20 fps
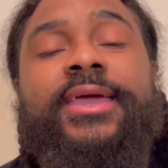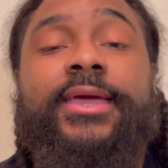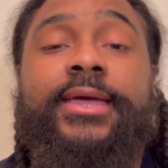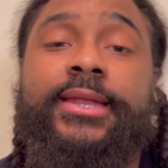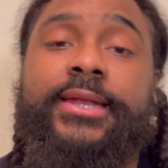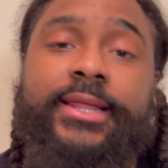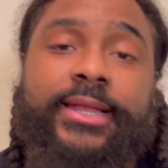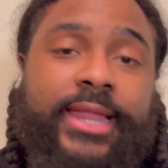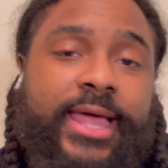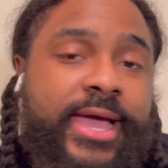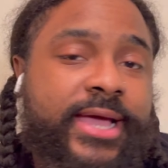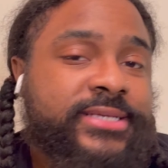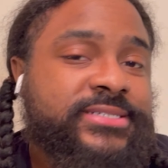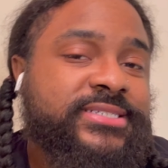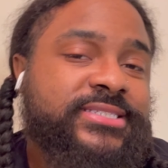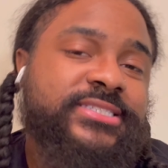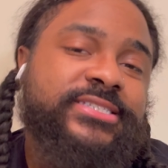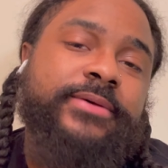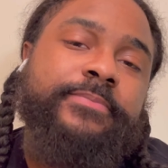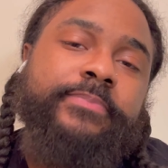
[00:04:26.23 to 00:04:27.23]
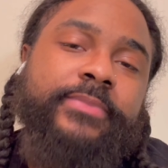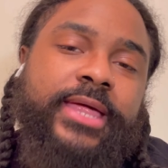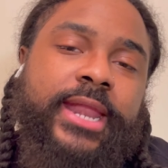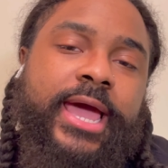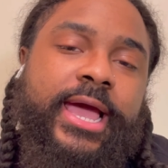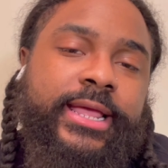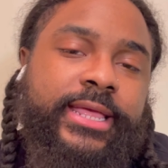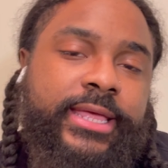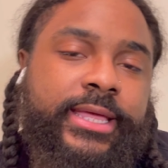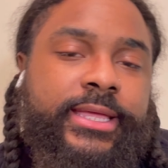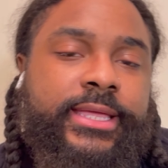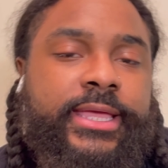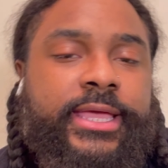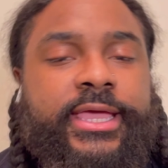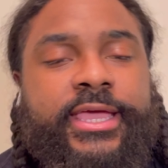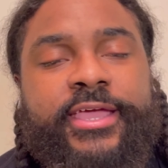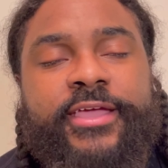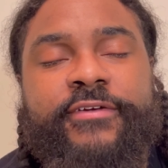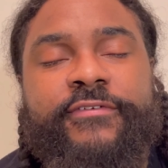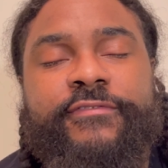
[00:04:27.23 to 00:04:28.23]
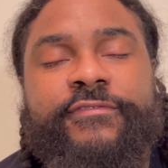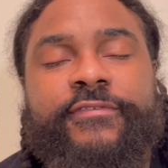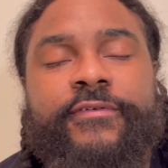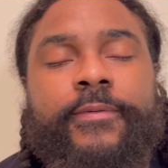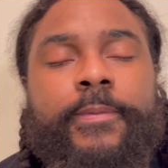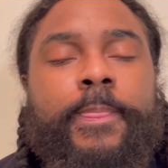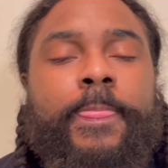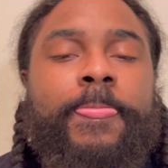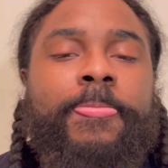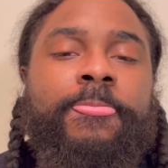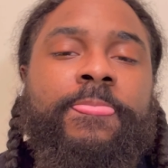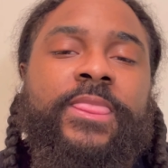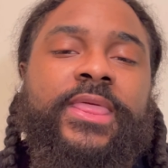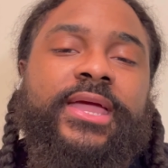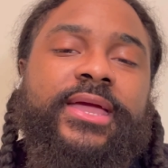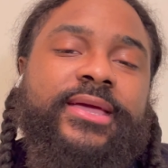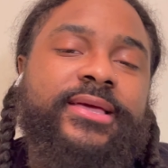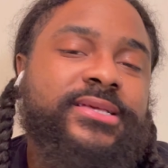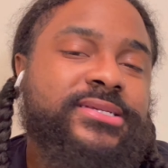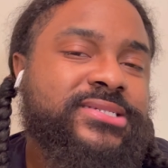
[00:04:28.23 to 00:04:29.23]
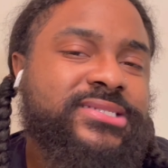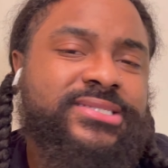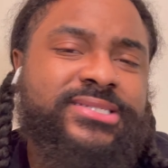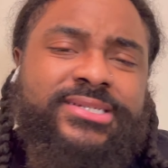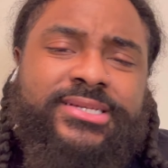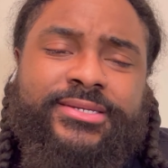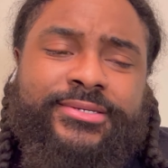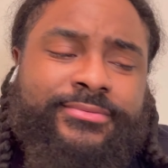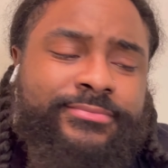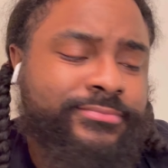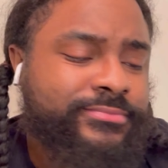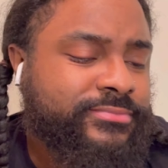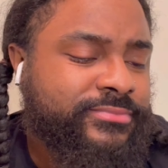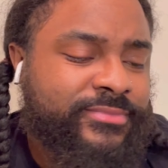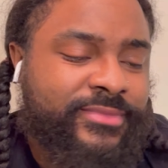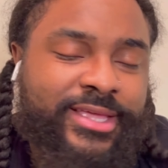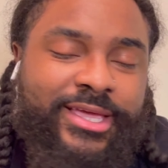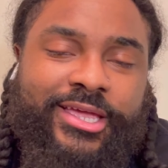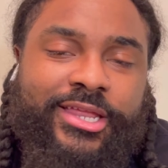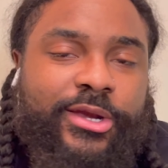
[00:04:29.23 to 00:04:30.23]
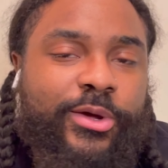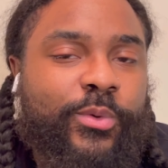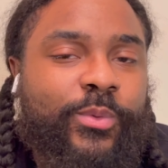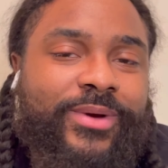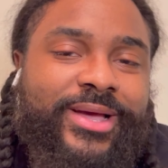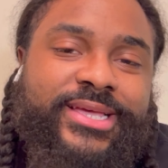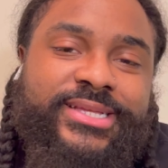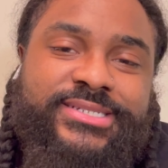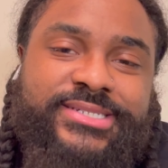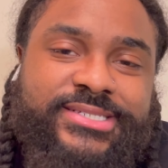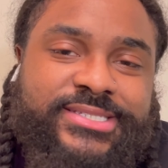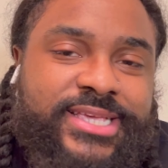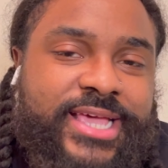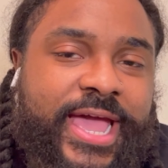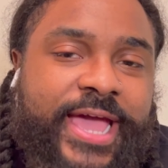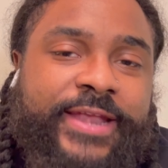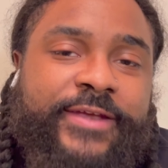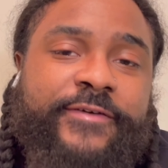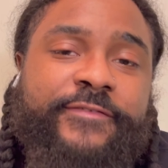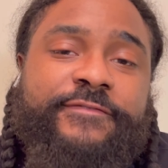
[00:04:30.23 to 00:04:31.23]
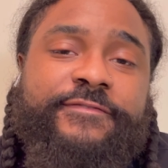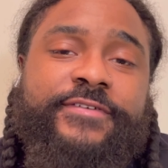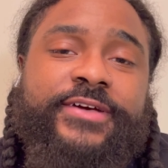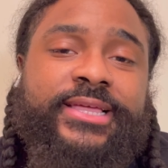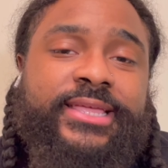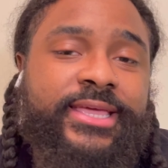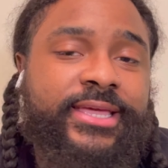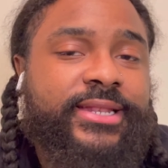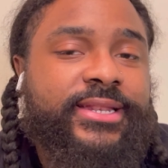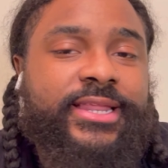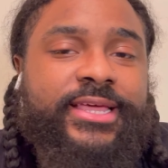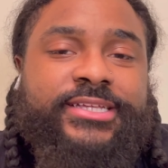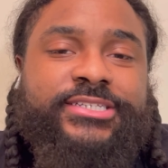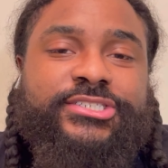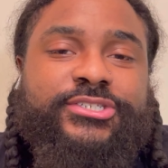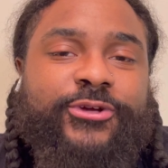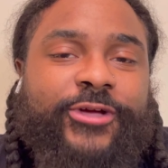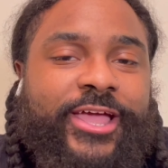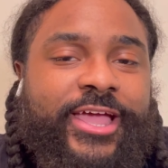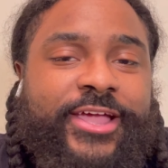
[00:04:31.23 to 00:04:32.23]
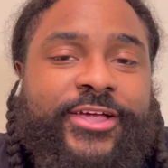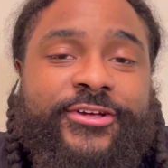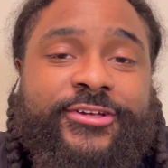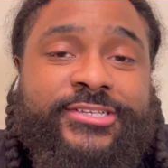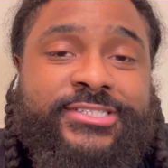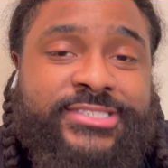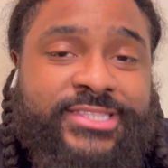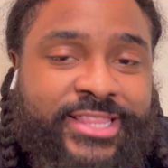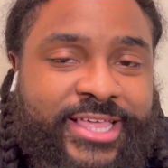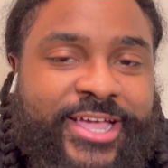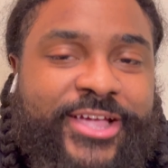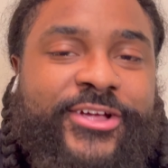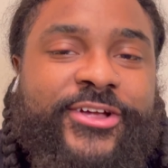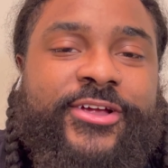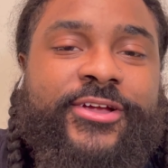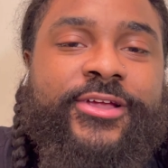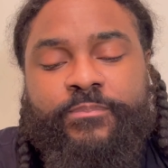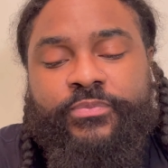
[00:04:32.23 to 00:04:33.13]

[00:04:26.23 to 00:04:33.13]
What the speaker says: And the last tip that I can give is to, in a way, just kind of forget that your hair is there.